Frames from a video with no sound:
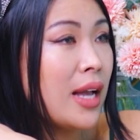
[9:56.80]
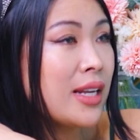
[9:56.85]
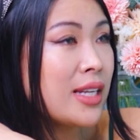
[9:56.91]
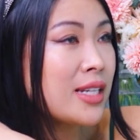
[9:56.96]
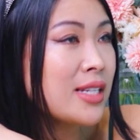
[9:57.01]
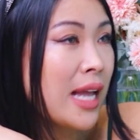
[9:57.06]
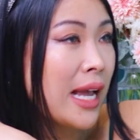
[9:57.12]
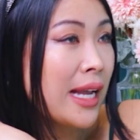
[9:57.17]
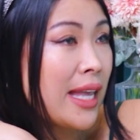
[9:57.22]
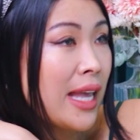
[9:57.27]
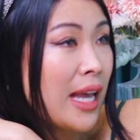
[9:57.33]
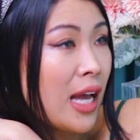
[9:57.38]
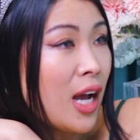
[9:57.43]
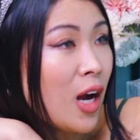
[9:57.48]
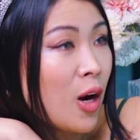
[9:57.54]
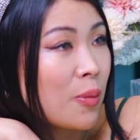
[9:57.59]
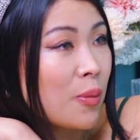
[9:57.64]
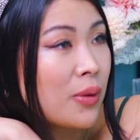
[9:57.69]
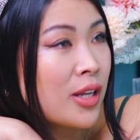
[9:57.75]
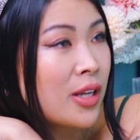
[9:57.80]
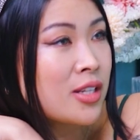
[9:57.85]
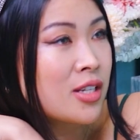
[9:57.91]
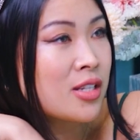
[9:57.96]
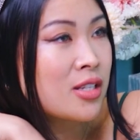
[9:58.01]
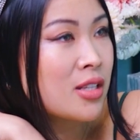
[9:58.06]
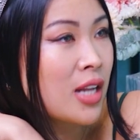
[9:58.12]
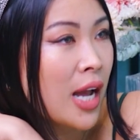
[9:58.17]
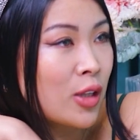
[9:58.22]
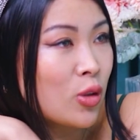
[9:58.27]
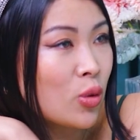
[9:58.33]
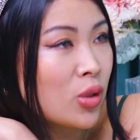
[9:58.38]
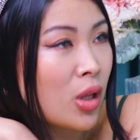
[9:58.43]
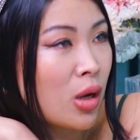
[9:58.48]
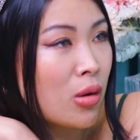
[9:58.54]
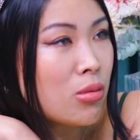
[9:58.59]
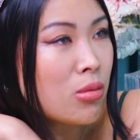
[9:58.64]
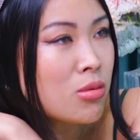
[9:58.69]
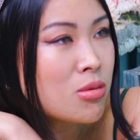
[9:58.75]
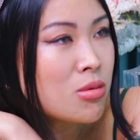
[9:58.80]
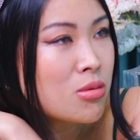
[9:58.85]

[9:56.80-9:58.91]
I can't help. It just I don't know.